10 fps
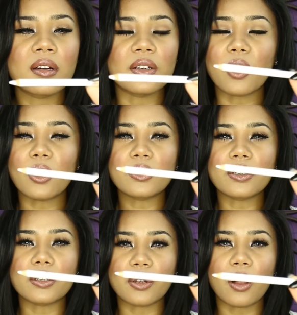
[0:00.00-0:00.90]

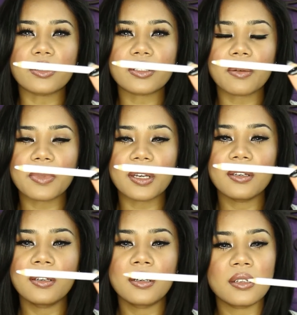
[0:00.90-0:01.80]
or $1
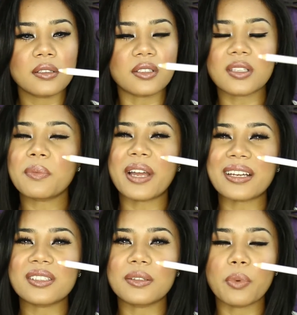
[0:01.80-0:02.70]
something. There's some
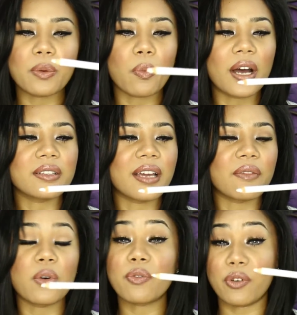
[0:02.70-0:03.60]
actually Wet n Wild, they
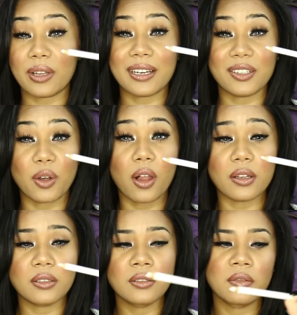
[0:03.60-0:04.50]
have one for like
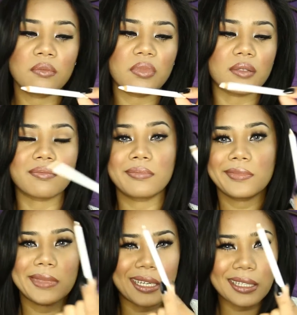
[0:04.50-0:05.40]
$1, but
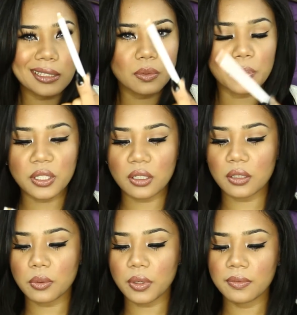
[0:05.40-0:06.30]
I like this
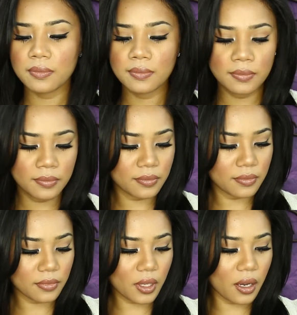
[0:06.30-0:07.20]
particular one.
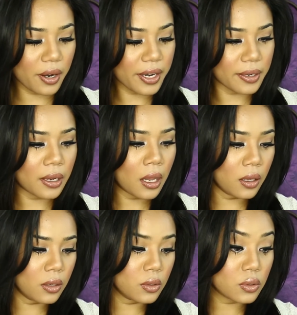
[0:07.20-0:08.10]
Alright,
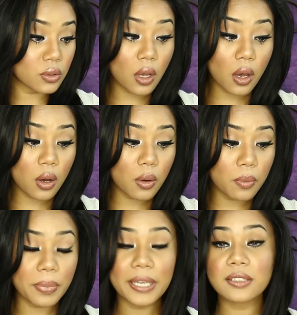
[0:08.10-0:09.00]

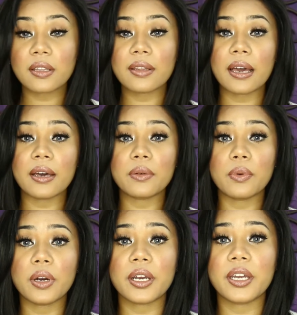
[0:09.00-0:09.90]
so based on that,
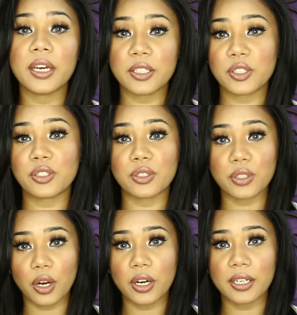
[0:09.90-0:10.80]
we're gonna
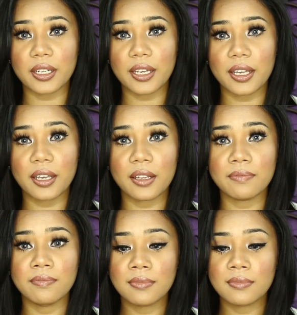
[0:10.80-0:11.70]
start, and